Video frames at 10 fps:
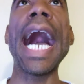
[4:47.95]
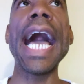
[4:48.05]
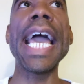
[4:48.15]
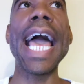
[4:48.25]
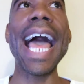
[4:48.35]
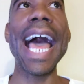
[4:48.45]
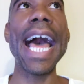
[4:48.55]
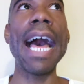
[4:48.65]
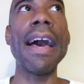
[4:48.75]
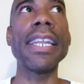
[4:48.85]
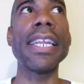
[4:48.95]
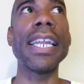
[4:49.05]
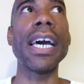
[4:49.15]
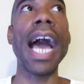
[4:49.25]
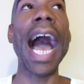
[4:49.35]
I had
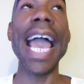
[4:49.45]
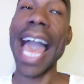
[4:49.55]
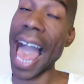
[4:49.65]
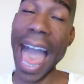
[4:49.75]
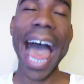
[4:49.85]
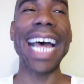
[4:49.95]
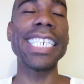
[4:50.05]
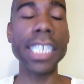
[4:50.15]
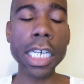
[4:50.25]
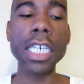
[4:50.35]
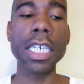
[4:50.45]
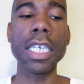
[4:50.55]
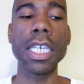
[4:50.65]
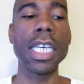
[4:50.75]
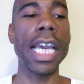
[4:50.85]
I had
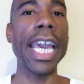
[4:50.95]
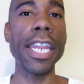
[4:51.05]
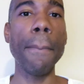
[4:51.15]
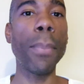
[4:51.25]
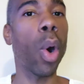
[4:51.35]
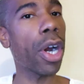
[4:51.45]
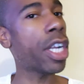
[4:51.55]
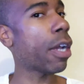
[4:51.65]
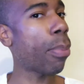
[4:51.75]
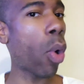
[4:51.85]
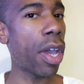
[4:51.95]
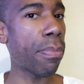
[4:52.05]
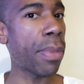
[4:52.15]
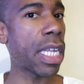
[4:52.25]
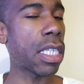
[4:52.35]
an important
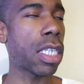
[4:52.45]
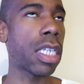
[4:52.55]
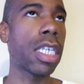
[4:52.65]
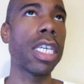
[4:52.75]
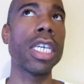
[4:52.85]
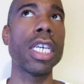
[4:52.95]
appointment